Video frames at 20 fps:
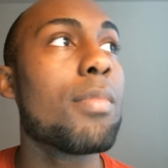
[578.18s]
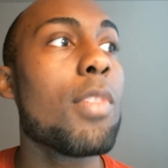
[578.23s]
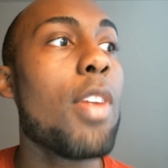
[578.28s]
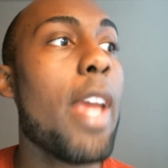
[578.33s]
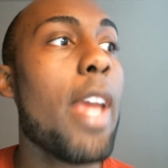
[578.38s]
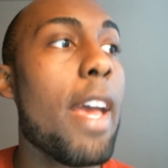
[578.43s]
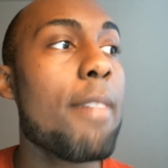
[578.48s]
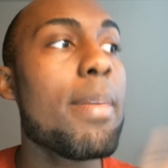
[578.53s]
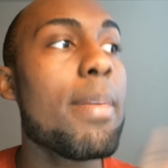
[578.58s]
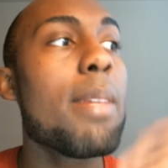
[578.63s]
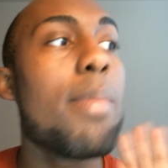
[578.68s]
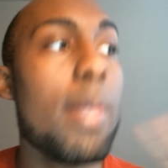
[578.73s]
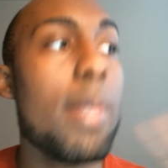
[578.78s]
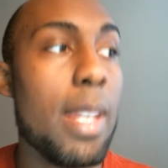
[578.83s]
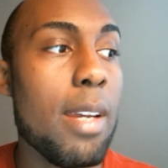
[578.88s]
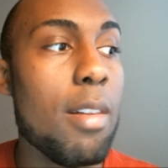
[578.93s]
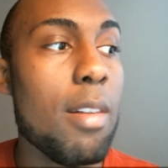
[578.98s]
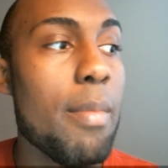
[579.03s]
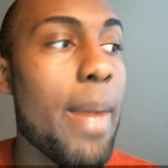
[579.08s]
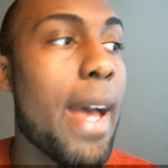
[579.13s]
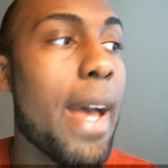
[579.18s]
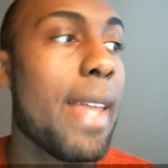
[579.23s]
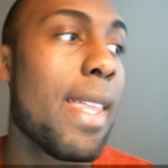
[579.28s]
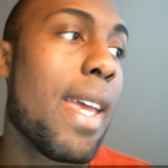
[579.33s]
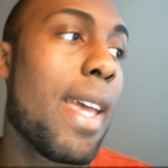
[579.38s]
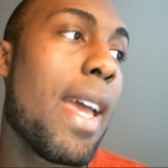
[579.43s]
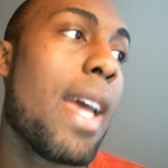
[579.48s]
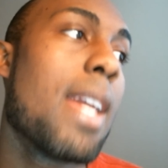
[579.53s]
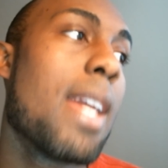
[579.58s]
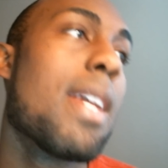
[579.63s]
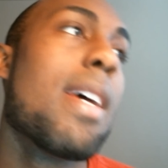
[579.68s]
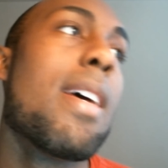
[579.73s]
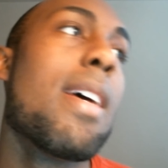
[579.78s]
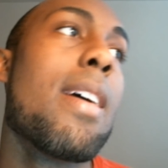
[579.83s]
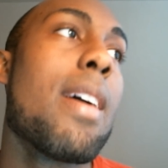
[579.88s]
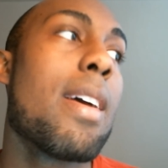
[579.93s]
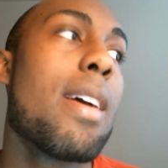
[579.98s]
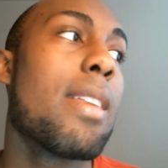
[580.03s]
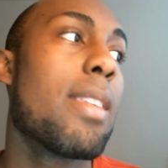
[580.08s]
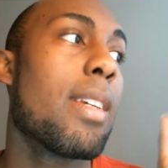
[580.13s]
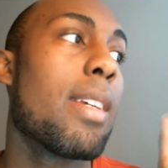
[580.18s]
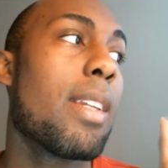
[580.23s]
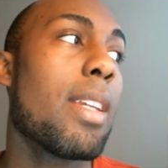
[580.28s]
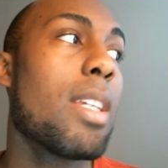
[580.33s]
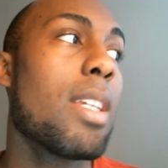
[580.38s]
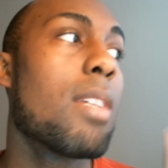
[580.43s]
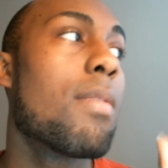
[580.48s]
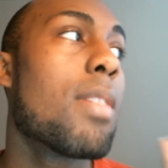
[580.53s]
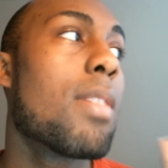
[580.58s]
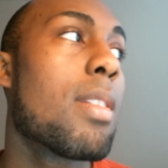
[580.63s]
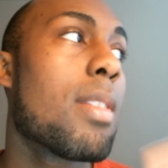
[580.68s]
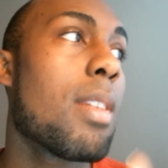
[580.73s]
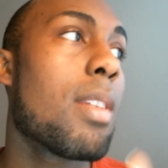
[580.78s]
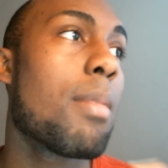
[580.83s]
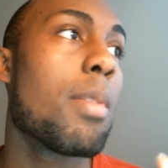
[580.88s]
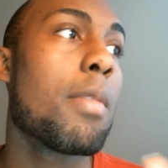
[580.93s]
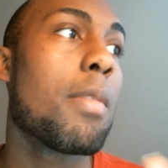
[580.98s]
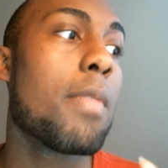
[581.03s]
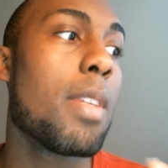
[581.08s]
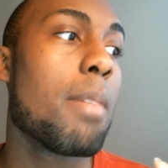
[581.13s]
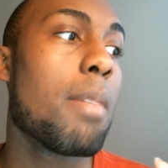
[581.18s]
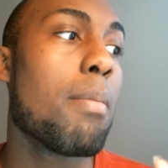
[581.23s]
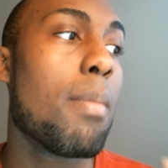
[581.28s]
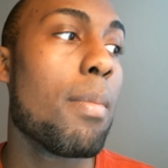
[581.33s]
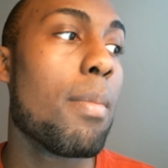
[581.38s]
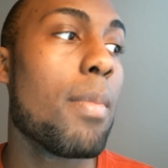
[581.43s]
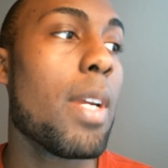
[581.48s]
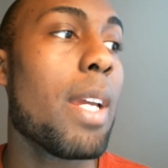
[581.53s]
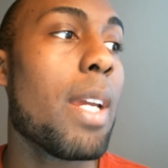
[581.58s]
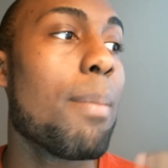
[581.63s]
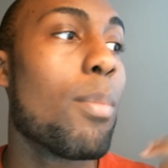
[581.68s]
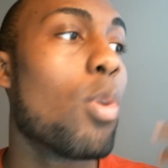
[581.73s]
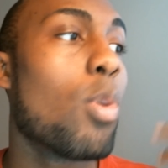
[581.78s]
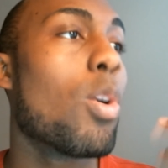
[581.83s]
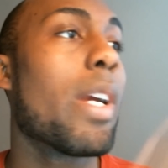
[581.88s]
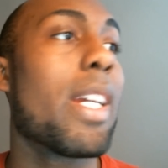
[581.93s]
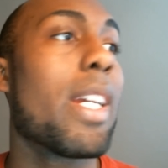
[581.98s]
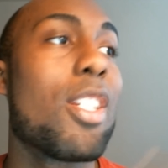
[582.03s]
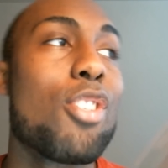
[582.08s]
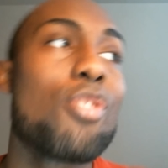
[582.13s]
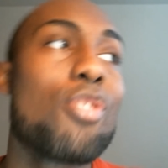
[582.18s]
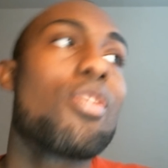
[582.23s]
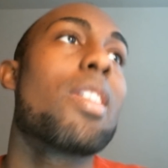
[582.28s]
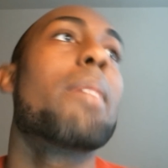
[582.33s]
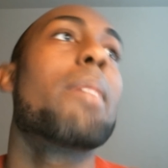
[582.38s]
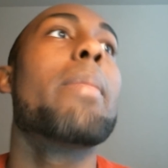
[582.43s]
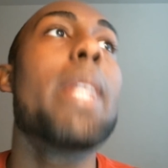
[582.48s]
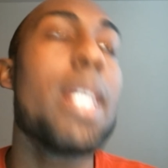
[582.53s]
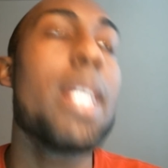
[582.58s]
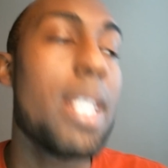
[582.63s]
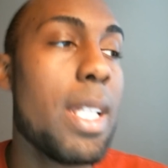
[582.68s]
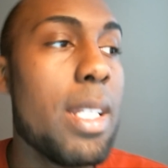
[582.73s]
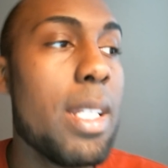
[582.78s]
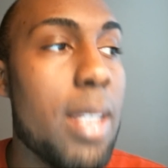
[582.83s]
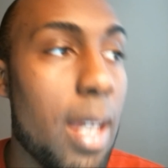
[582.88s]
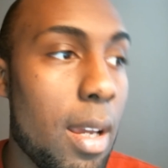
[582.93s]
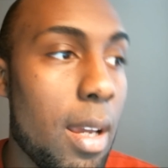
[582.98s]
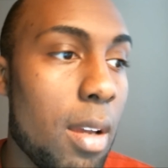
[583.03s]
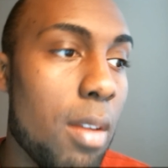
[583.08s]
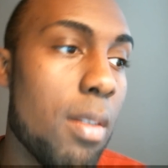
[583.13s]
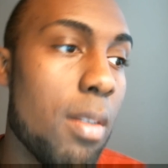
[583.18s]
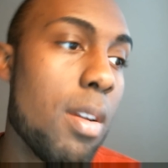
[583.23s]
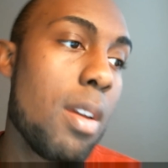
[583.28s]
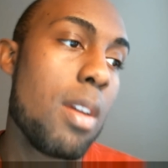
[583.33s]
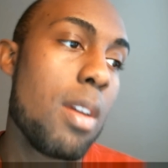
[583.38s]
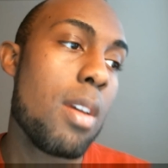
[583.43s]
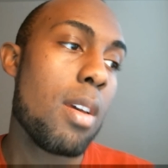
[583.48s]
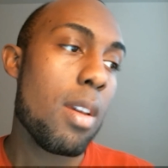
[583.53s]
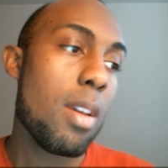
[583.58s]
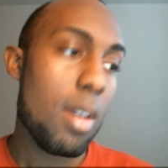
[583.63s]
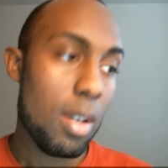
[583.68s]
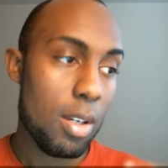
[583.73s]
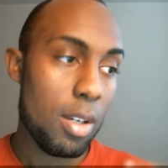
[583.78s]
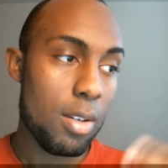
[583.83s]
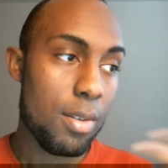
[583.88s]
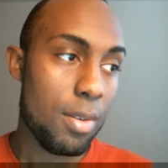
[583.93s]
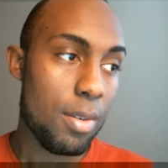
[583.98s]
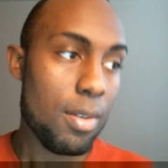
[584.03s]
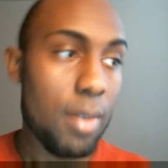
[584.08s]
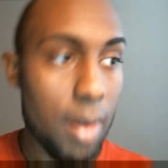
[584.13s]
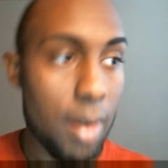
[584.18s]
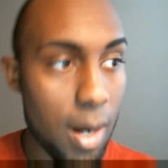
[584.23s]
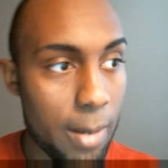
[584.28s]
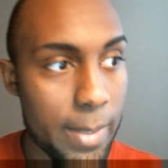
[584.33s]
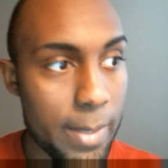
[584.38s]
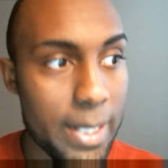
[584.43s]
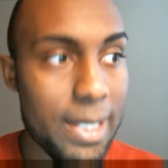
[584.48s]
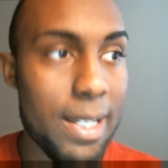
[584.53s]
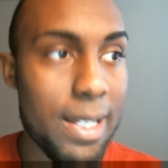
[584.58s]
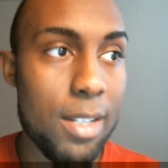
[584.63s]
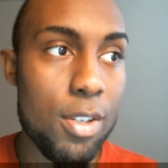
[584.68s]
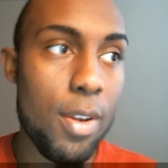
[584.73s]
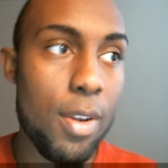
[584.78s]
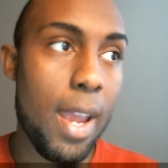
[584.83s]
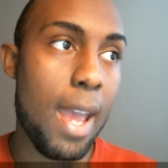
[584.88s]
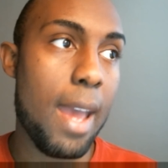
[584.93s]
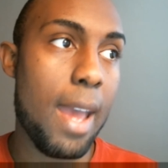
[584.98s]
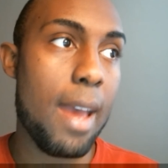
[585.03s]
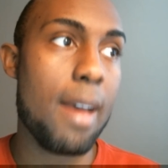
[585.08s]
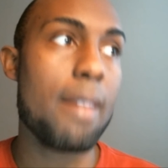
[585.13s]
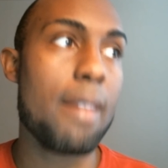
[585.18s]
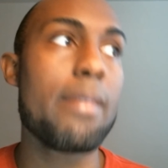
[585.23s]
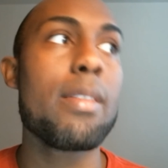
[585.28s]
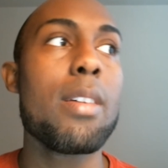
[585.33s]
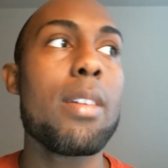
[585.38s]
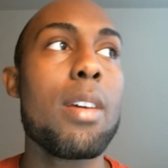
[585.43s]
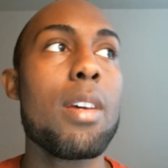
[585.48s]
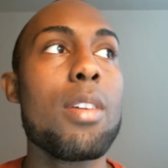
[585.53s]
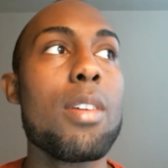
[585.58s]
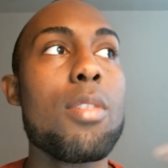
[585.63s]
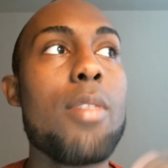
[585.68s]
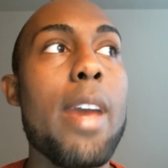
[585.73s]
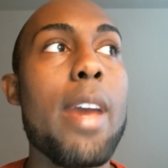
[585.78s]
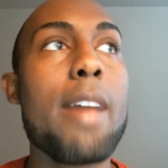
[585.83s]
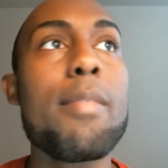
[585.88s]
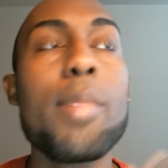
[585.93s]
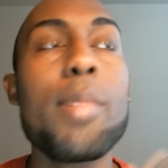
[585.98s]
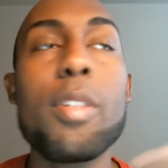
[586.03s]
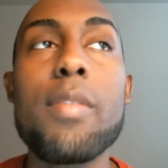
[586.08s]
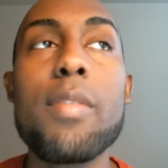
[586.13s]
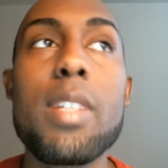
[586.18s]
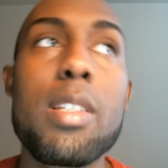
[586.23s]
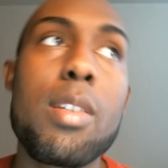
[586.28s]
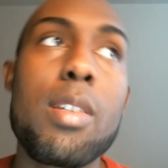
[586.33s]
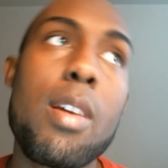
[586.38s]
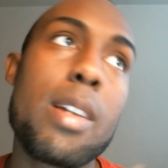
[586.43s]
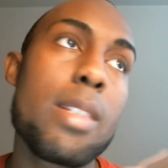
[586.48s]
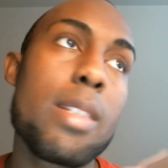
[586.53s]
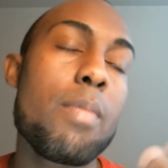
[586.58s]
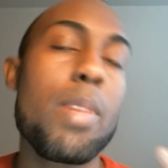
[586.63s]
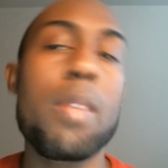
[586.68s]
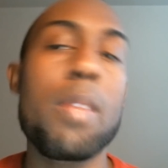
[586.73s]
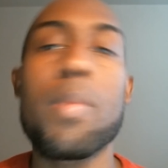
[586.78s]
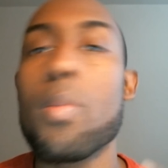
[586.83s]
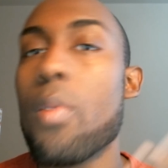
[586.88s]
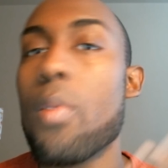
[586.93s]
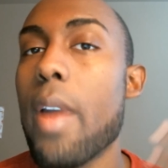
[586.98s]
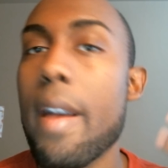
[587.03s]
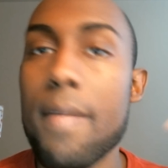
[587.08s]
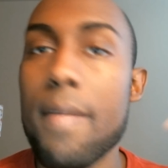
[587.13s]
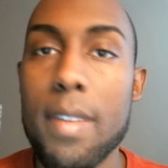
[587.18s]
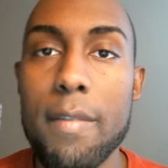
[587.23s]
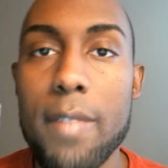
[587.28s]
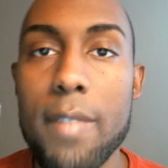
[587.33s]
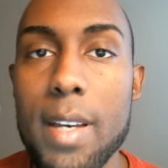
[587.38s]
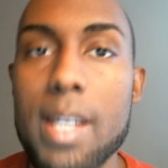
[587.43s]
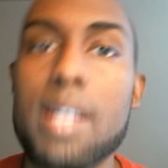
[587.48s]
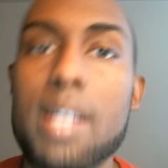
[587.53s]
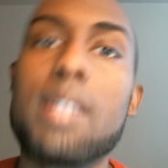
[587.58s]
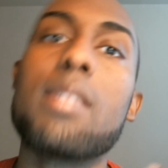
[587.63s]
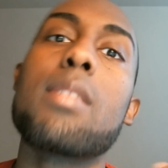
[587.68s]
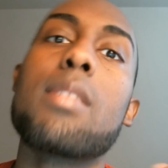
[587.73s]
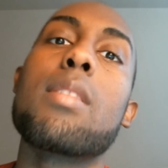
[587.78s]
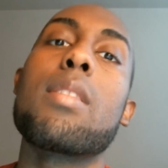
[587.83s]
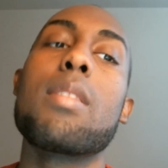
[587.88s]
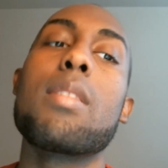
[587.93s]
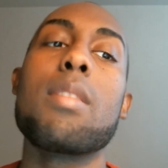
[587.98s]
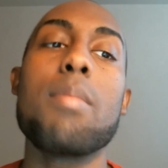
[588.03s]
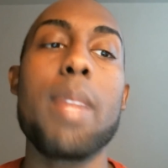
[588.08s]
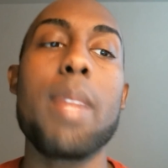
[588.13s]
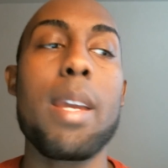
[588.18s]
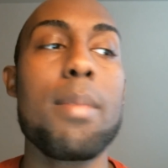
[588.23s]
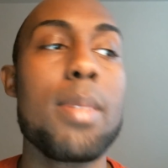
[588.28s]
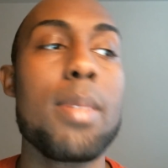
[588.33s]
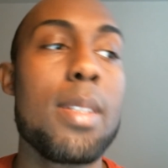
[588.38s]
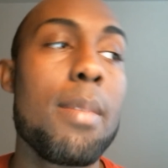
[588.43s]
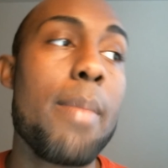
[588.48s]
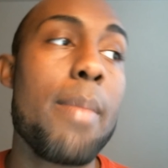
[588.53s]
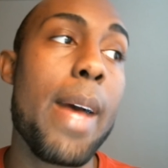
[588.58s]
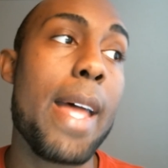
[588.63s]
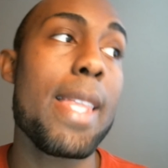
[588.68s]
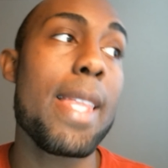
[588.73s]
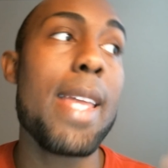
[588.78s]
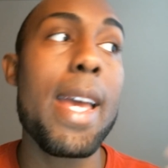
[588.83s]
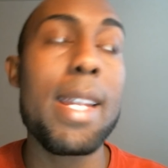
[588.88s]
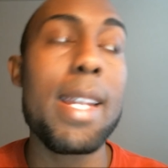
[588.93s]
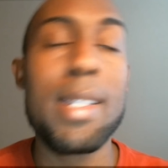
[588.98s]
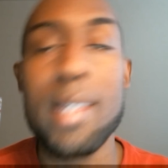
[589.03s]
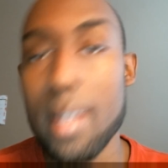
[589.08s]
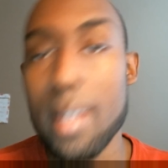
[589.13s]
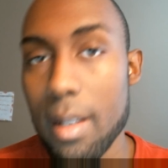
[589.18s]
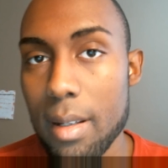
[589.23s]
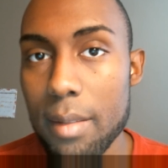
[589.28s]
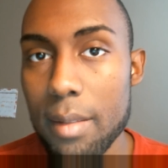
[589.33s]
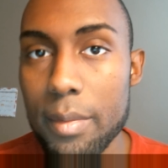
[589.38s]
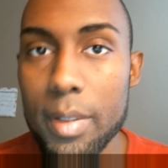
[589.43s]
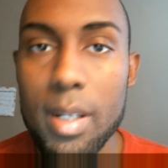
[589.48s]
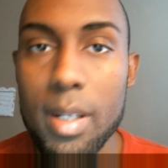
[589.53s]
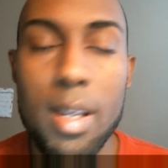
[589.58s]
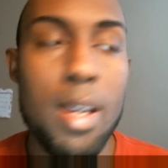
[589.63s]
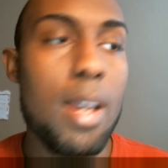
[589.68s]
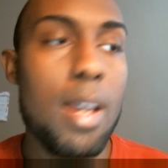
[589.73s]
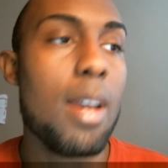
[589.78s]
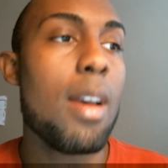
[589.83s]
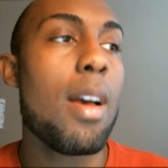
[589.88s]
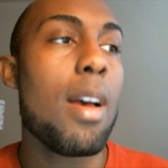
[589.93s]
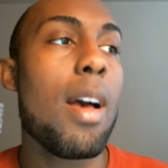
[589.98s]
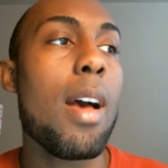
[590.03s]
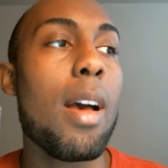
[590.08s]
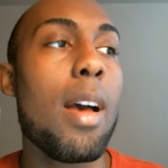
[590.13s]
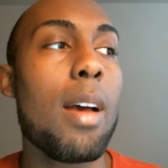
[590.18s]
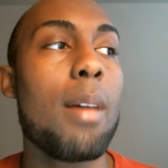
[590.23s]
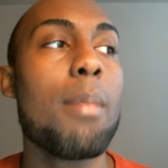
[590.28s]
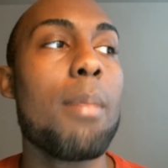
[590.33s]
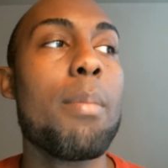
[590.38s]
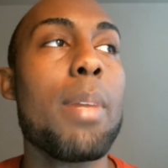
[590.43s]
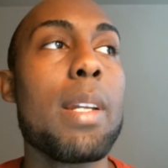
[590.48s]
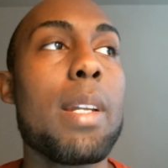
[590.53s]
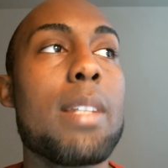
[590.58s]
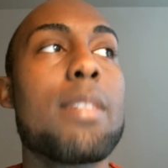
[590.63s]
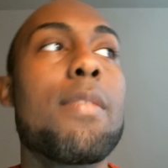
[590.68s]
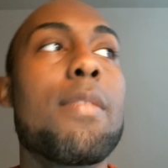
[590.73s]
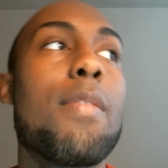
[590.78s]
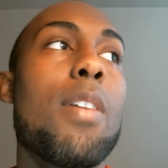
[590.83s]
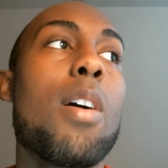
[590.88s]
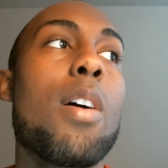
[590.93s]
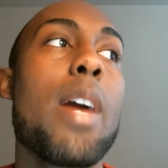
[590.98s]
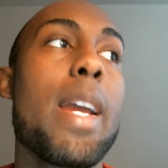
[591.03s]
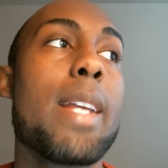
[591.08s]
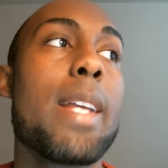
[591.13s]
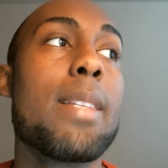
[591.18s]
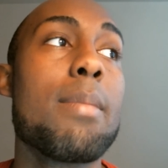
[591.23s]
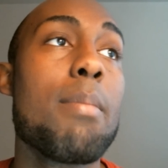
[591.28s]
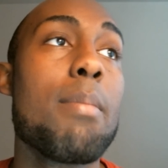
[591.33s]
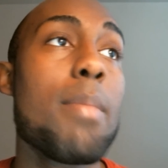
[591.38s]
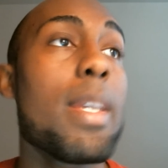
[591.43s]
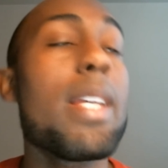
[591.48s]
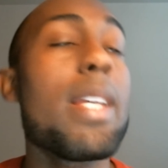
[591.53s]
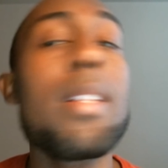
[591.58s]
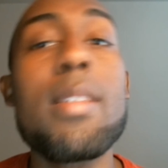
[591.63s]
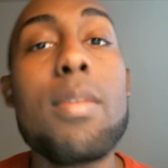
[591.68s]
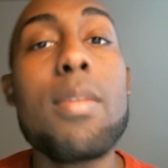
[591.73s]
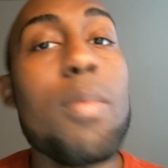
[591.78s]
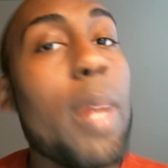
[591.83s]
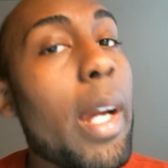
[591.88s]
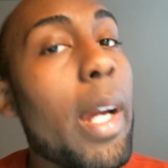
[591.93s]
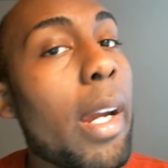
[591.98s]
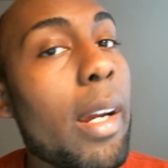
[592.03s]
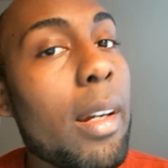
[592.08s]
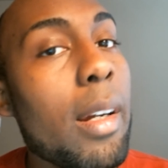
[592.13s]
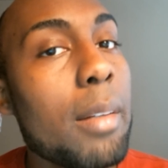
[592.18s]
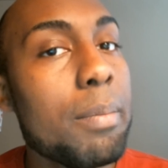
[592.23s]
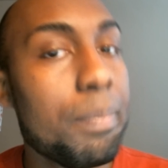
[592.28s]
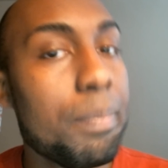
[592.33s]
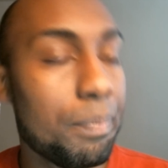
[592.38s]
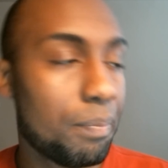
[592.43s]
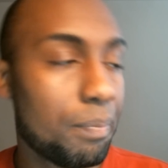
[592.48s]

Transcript: you have people that'll buy that, and then even some of the more extremely detailed couture garments that you have movie stars and people who have the funds to be able to buy that stuff. But as far as menswear,